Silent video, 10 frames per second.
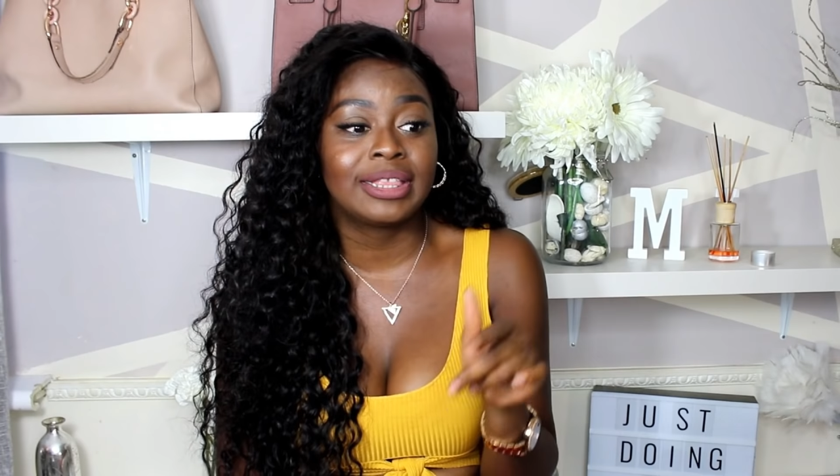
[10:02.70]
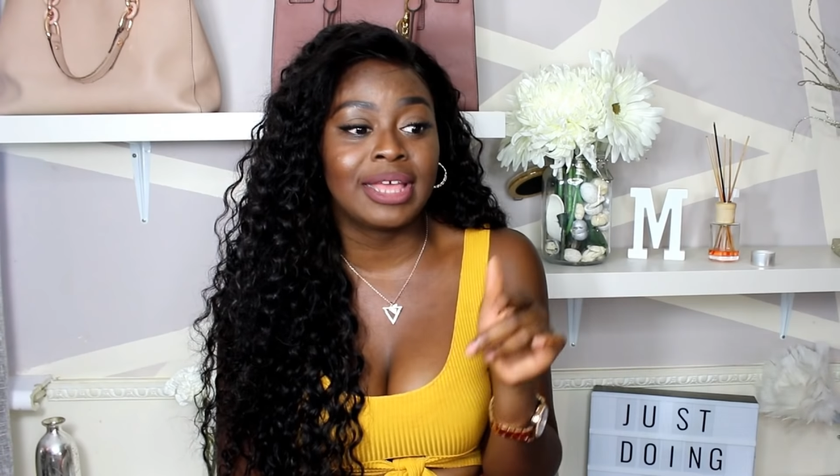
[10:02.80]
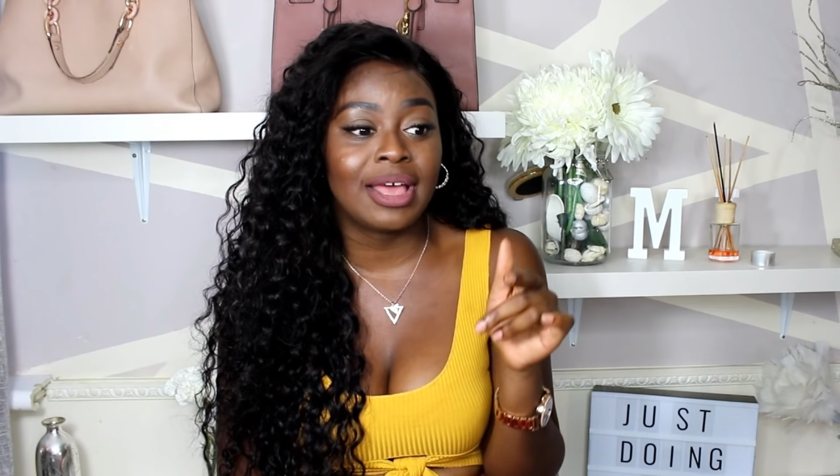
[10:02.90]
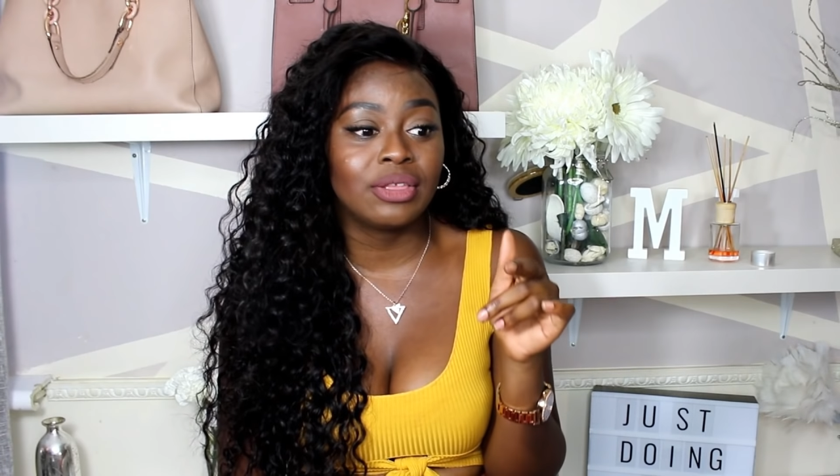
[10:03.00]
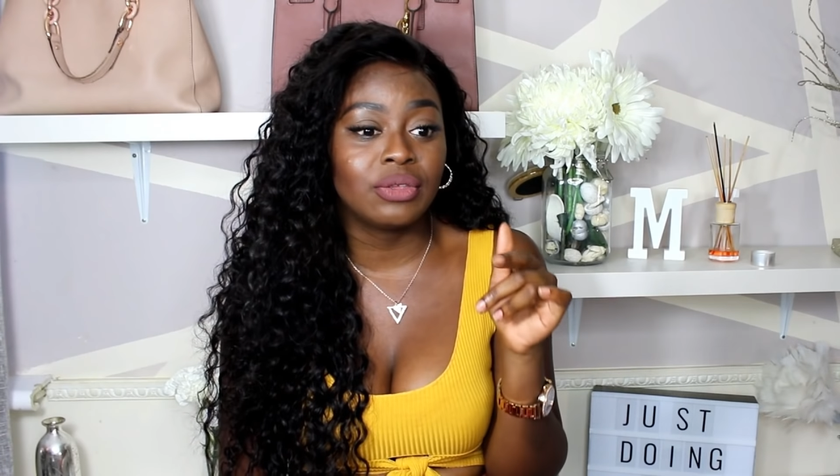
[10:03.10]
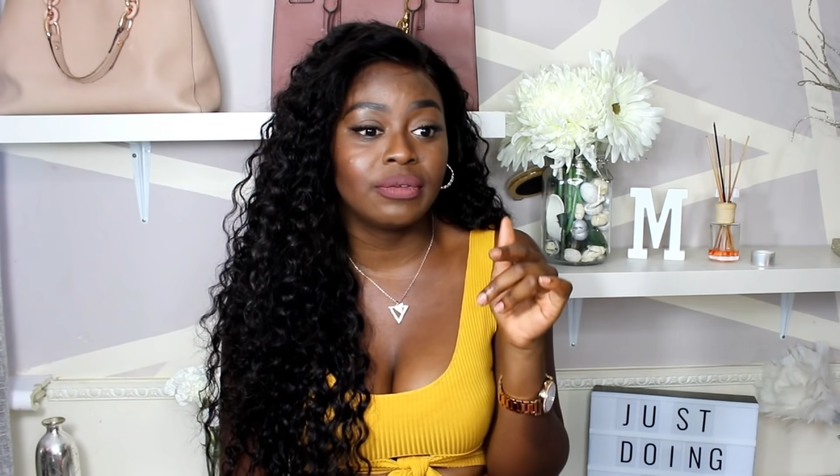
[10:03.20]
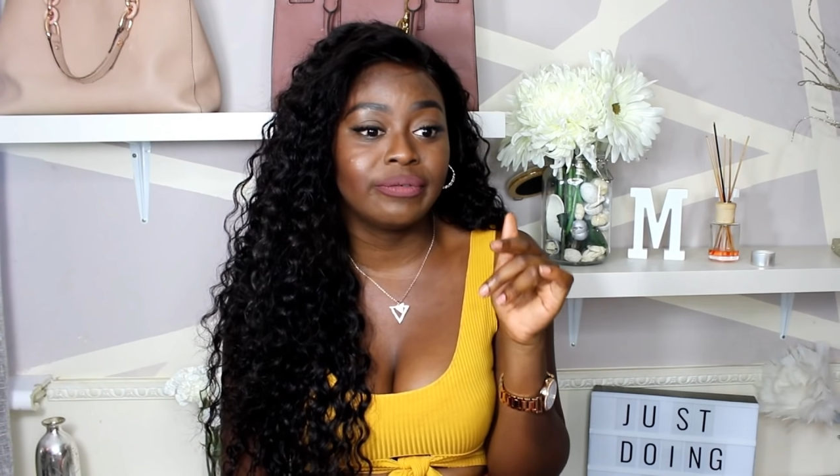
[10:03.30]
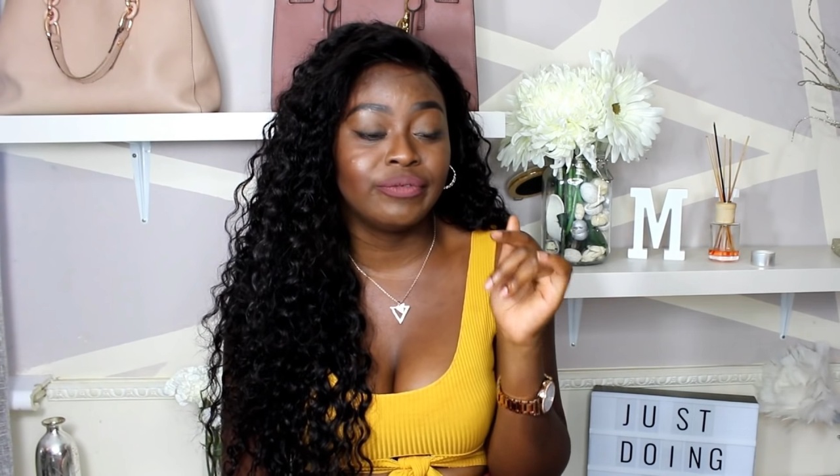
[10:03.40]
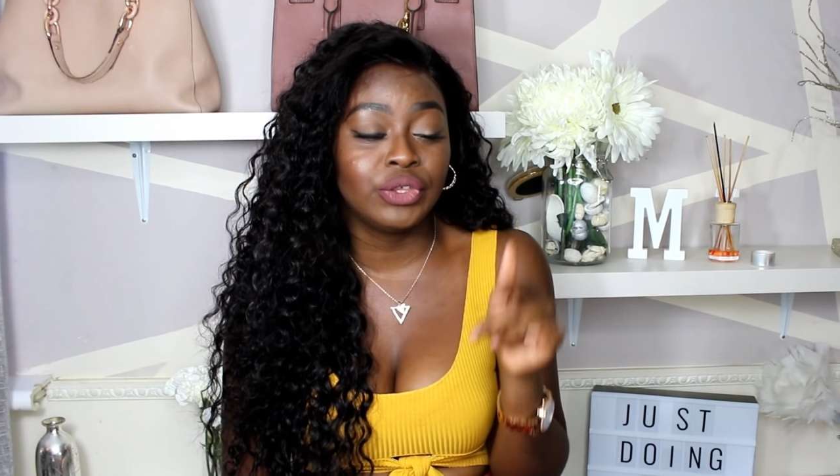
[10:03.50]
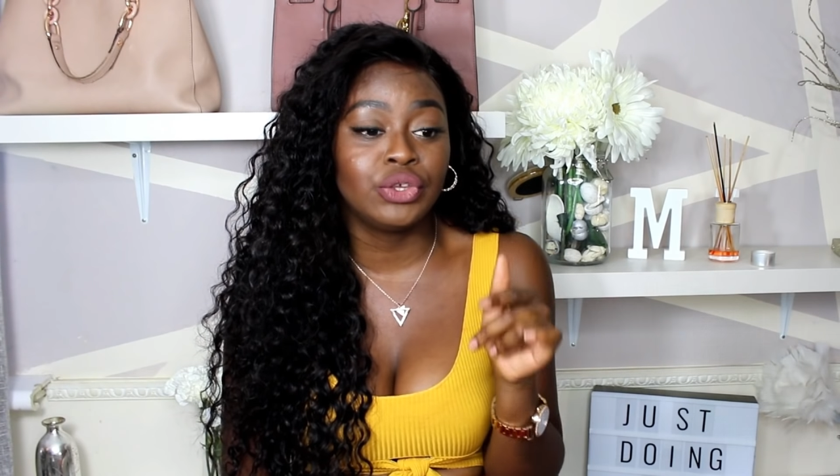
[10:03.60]
that
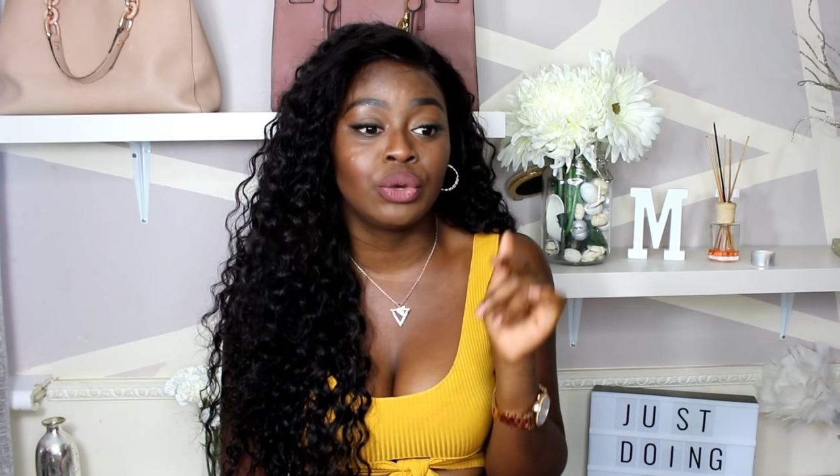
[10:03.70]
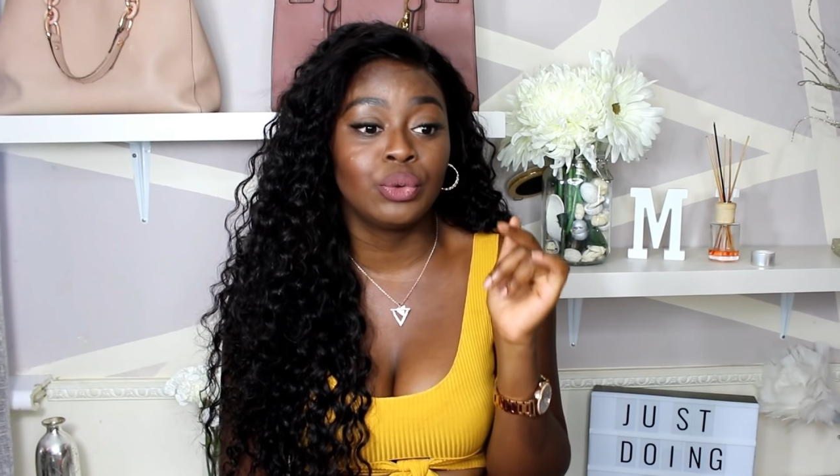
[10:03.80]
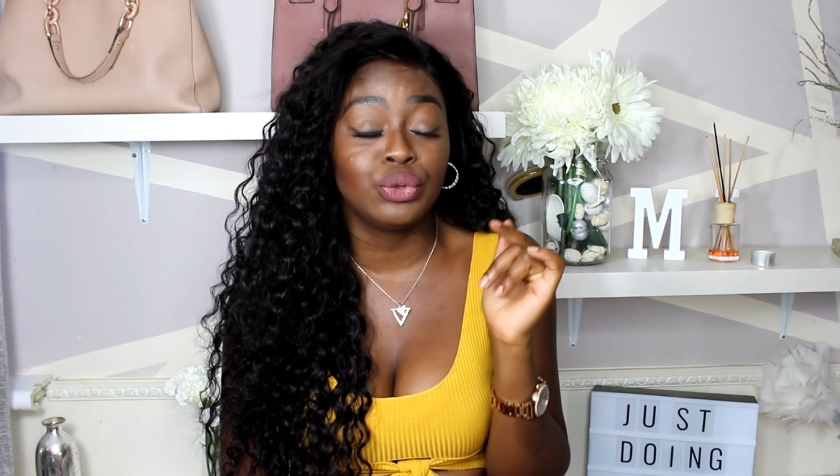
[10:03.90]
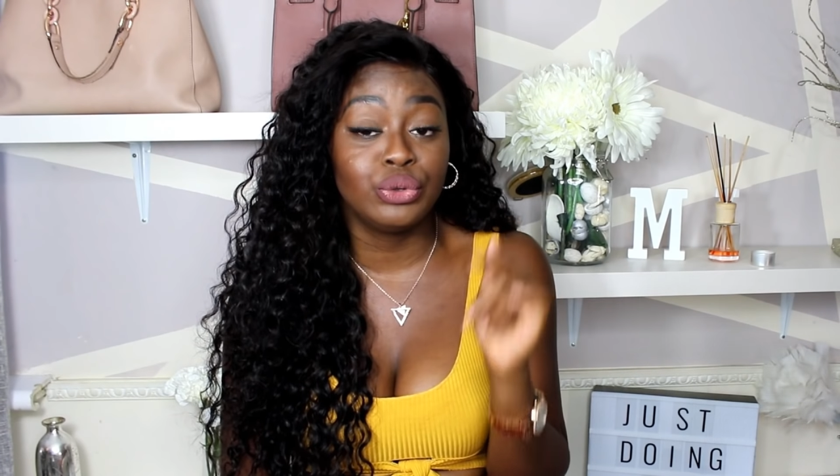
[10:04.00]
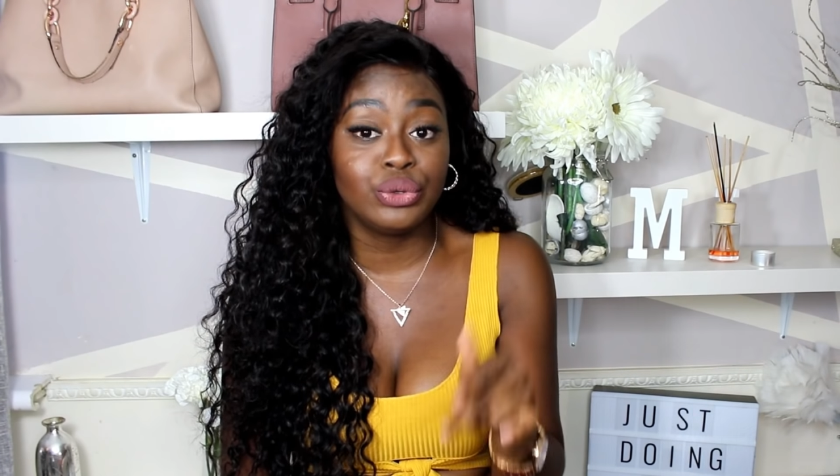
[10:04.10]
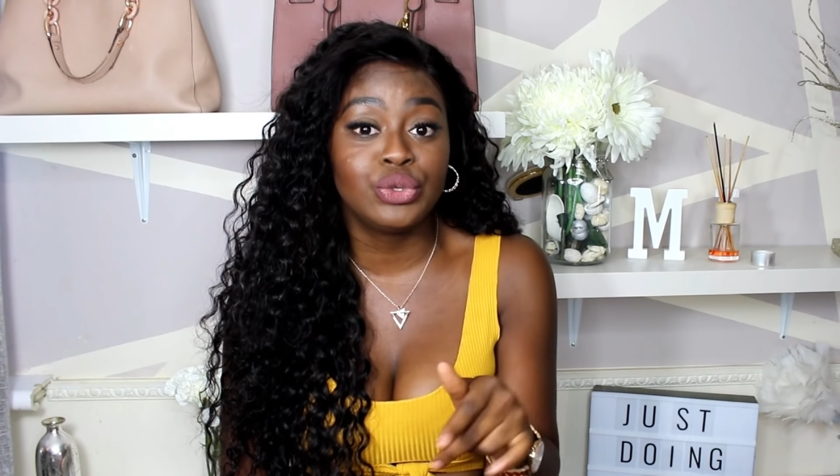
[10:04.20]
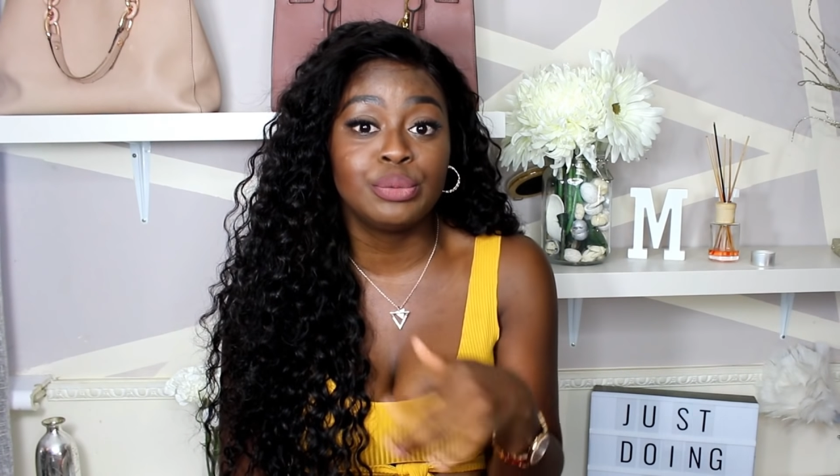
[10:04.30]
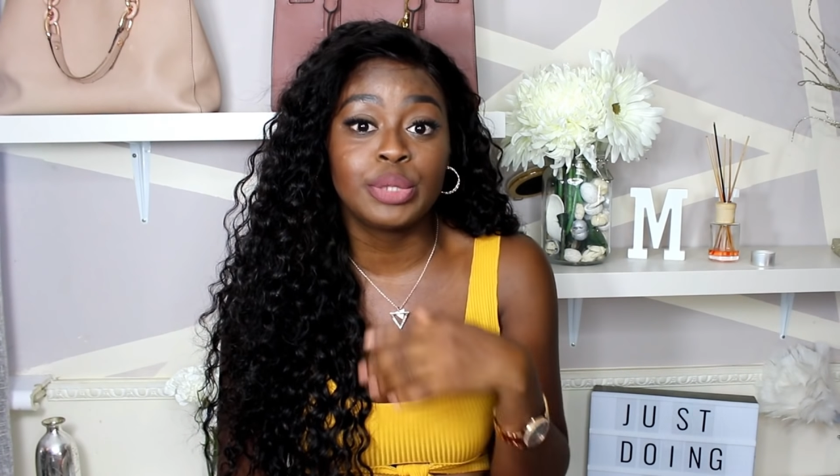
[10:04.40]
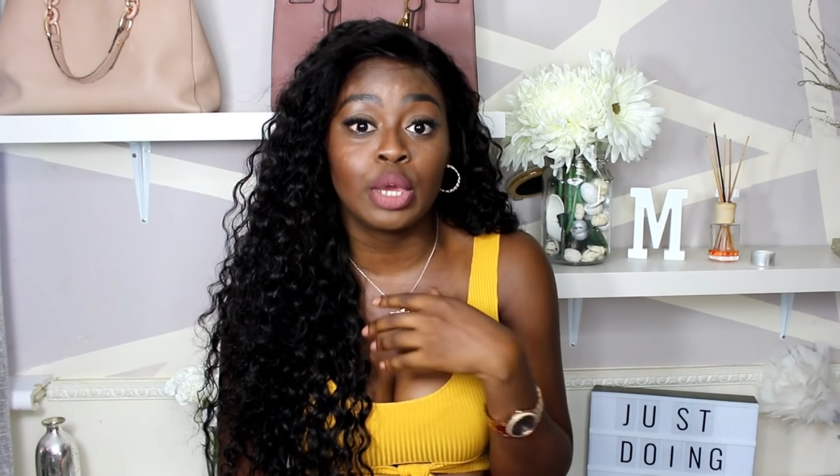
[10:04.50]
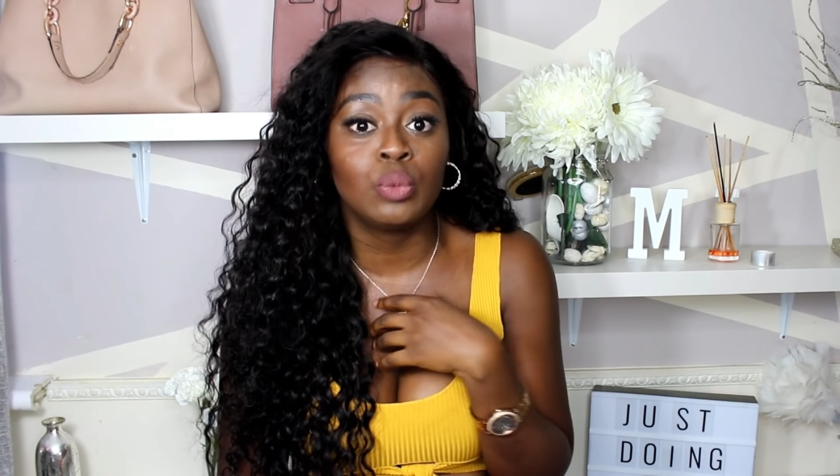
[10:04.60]
video on
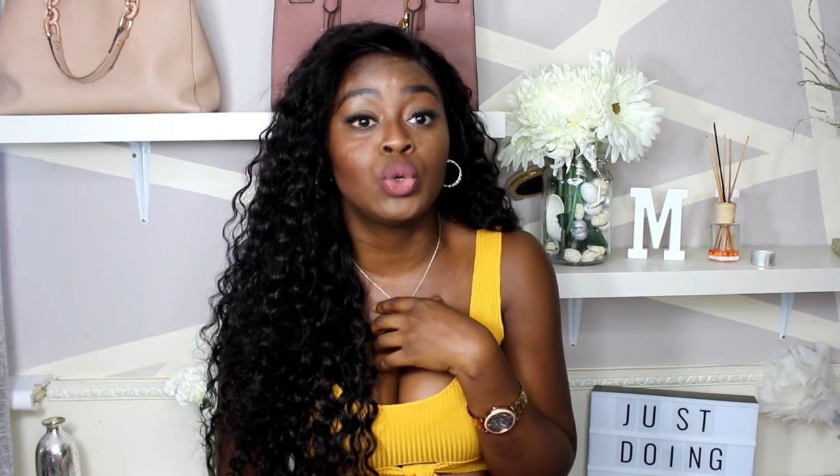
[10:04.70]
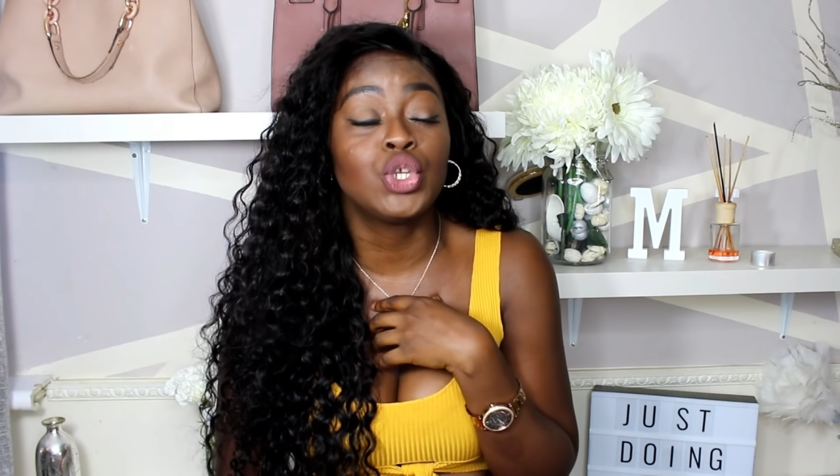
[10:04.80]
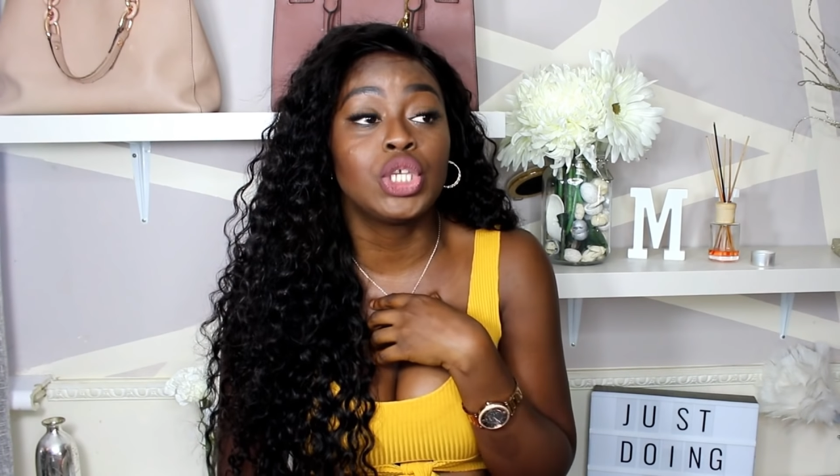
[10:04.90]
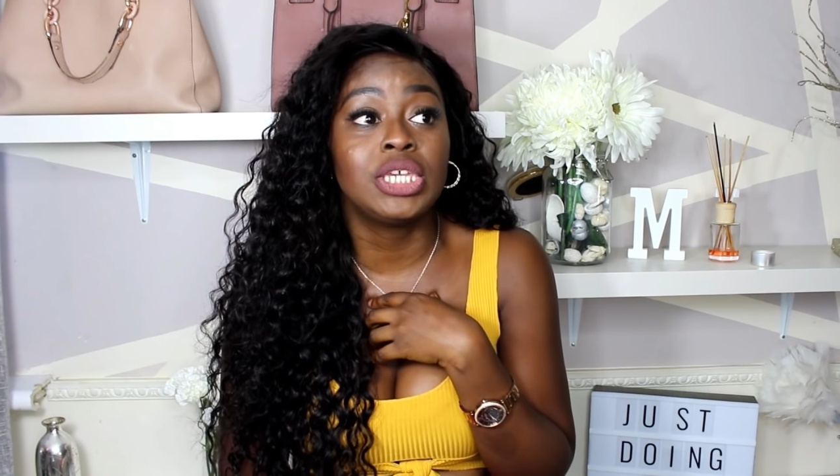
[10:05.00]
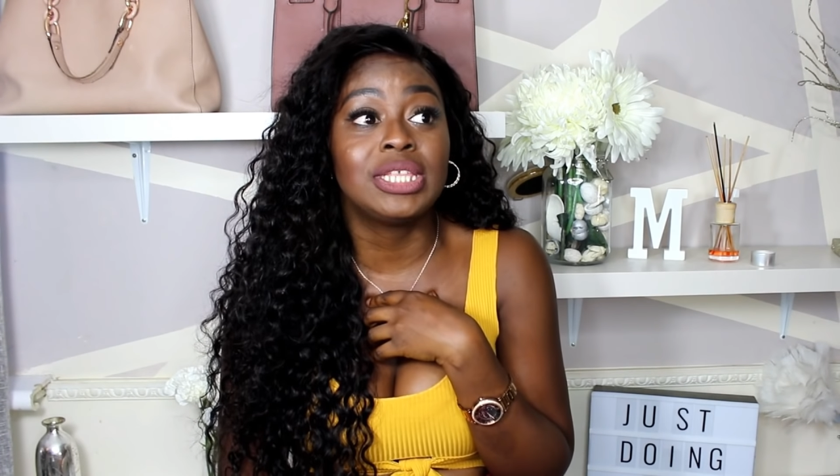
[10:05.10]
YouTube that I watched,